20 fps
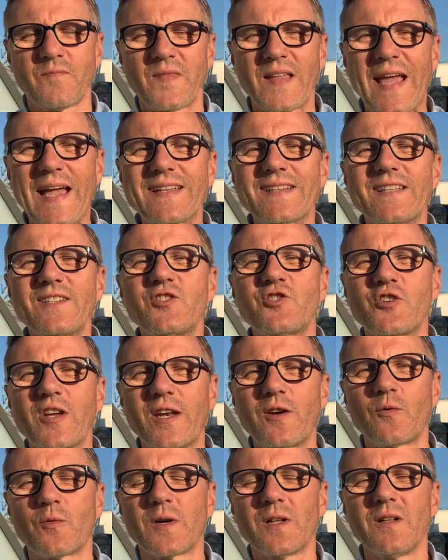And in
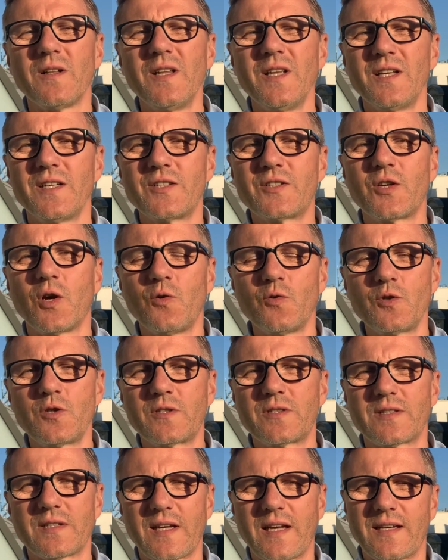general,
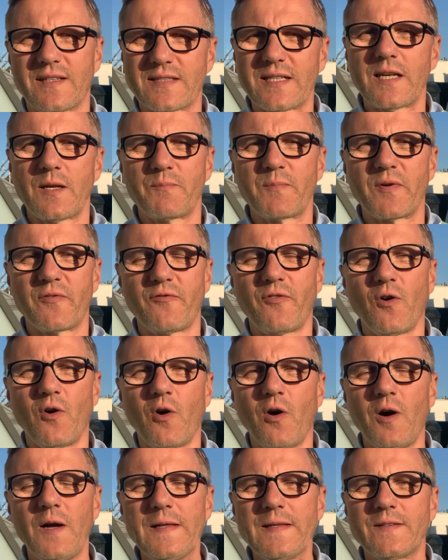I said it
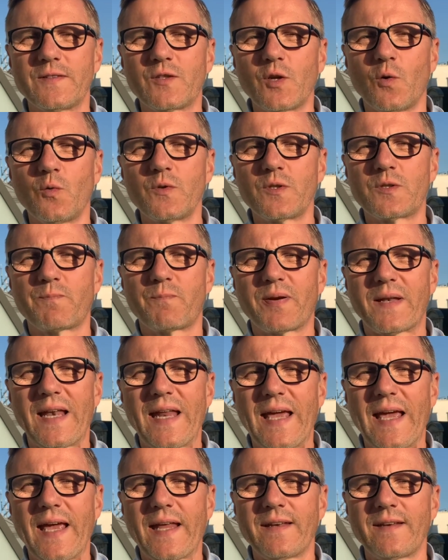before, don't
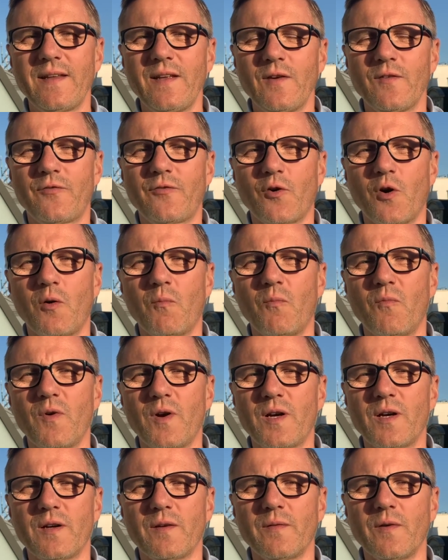plan for
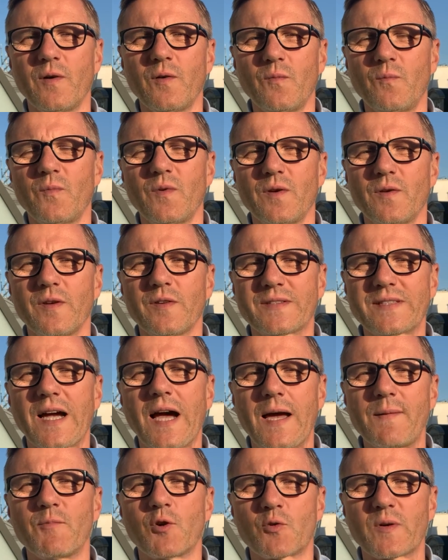a
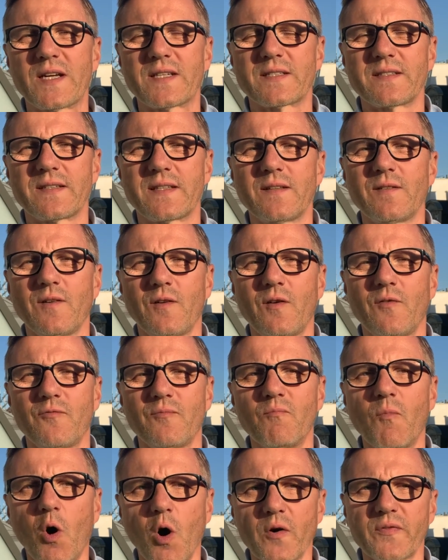time horizon
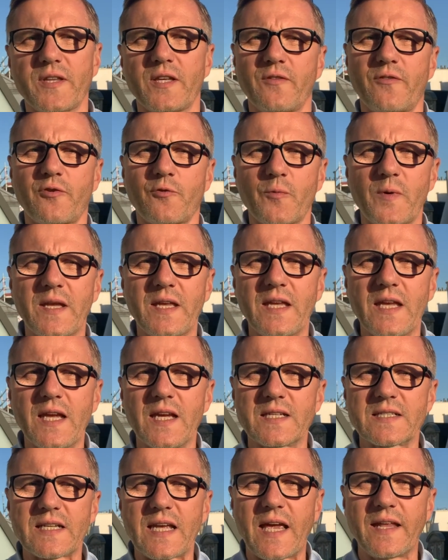of more than 3
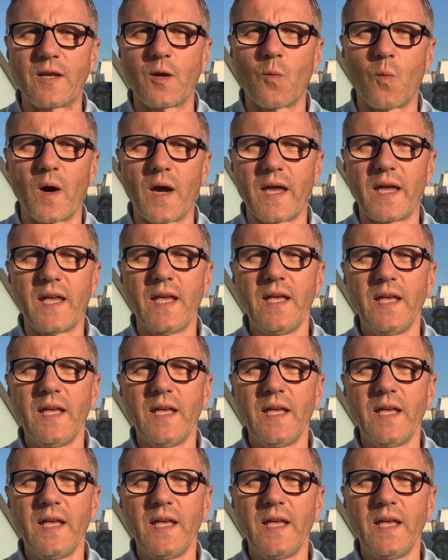years anyway,